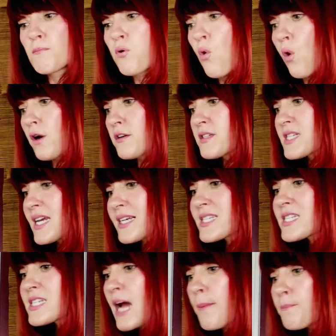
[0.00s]
importance,
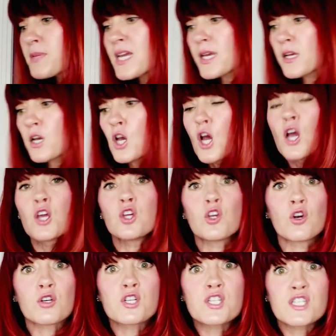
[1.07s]
accepting
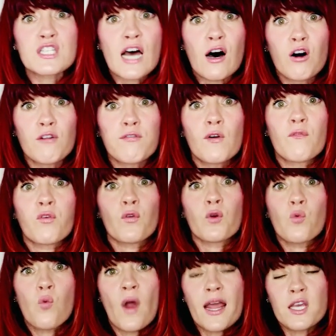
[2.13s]
yourself for
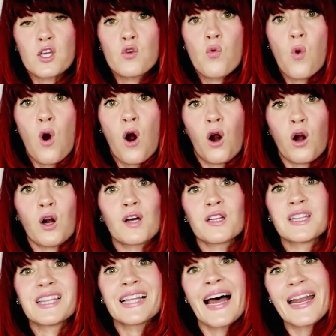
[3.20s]
the way you are,
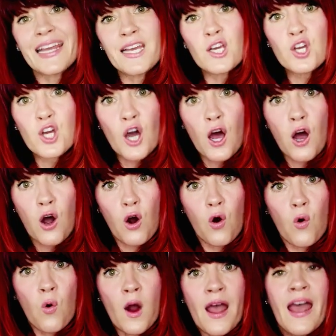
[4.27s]
letting
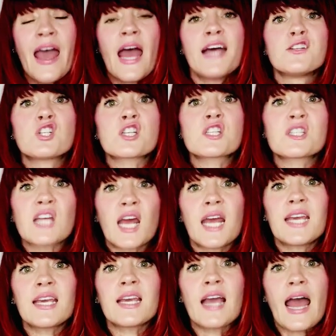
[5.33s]
go, and just
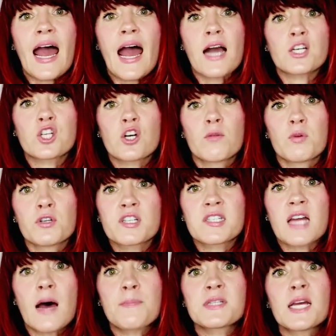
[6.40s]
taking actionable
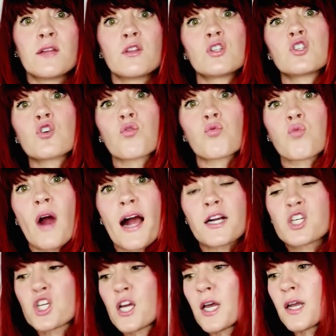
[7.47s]
steps in the
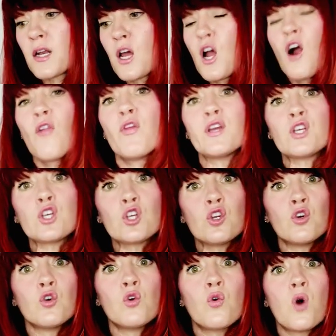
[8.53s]
direction that
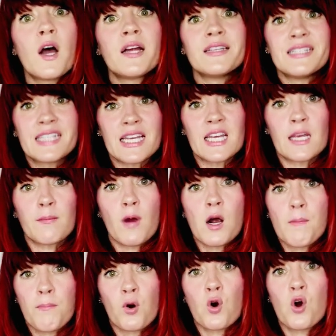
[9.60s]
you deem
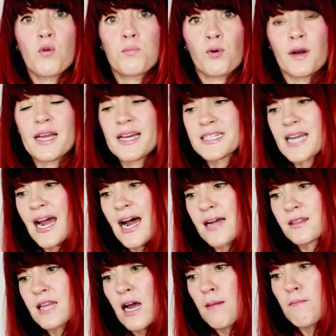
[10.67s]
appropriate
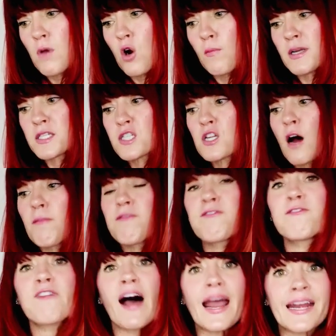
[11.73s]
at that moment.
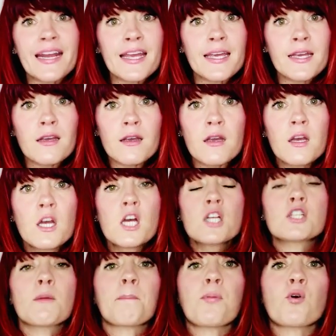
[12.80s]
Stop fighting
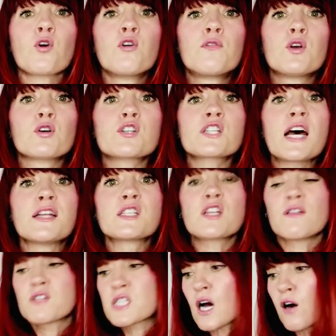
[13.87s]
to prove your sense
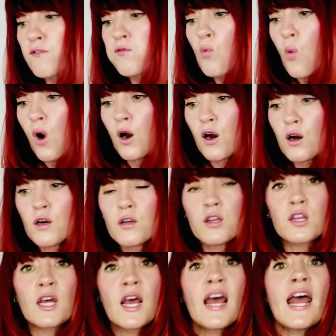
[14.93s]
of
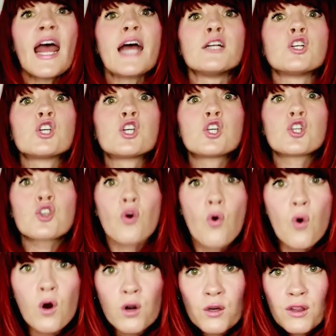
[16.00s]
self-worth, and
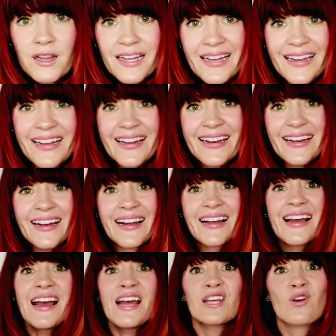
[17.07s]
surely
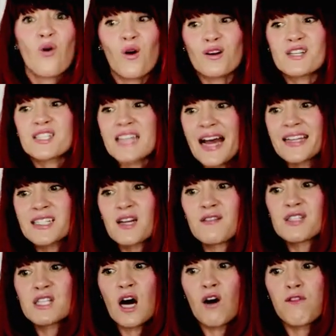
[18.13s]
your sense of
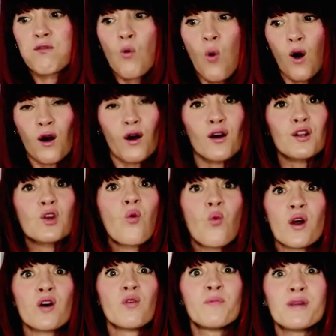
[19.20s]
self-worth
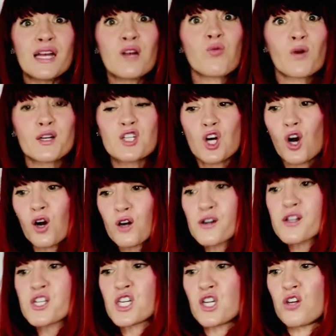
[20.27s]
will be
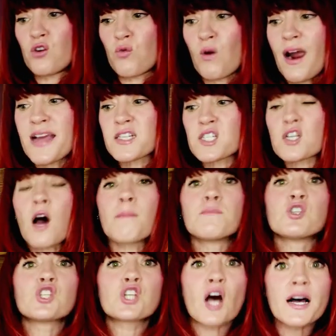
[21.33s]
returned to you, right?
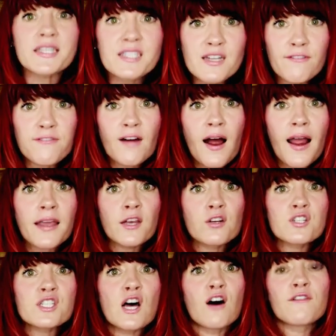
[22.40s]
Stop justifying
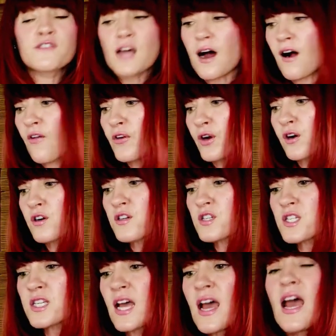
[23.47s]
yourself to
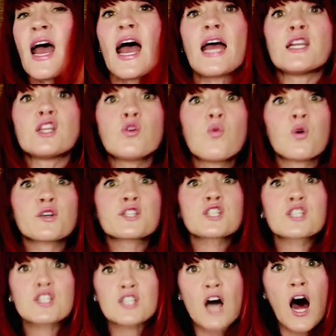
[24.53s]
others, and you will
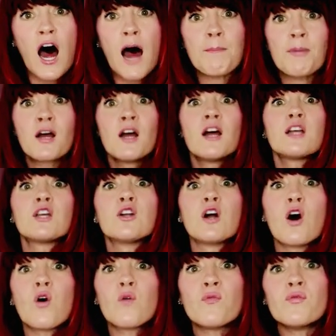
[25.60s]
stop, you
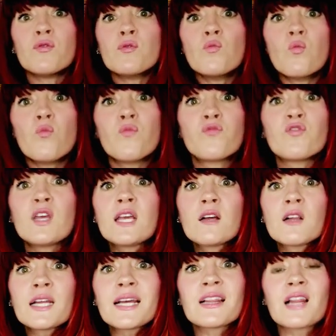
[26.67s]
know,
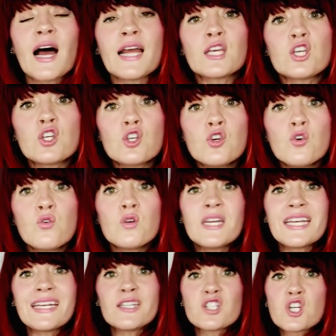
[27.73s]
feeling like you
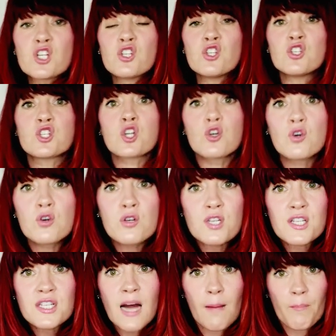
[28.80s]
need to do
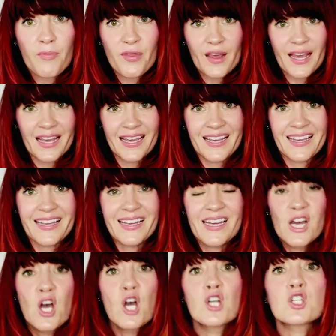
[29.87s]

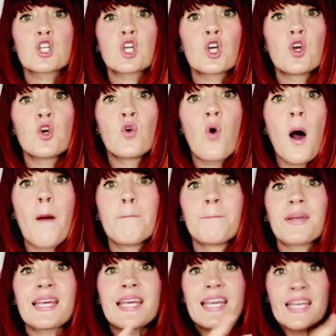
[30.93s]
something to
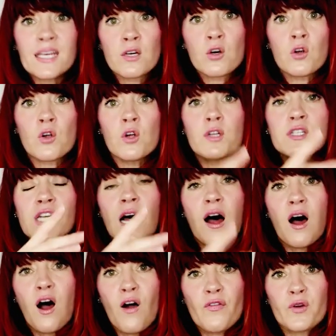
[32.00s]
appeal
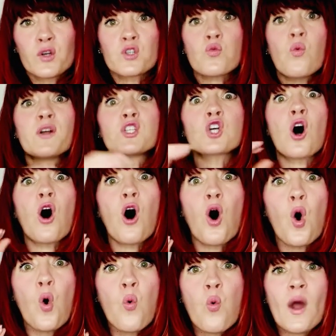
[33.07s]
to others, which
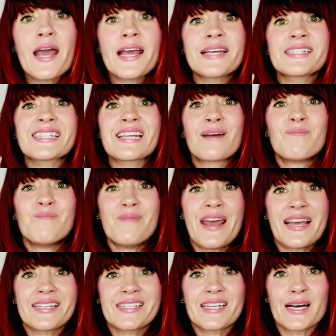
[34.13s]
always
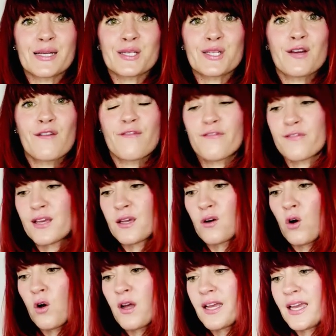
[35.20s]
makes us
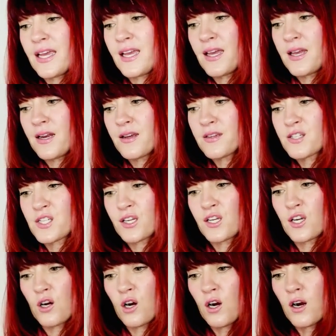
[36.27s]
feel
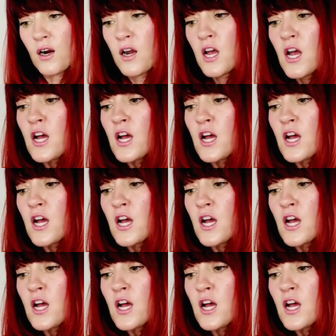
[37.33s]
insecure.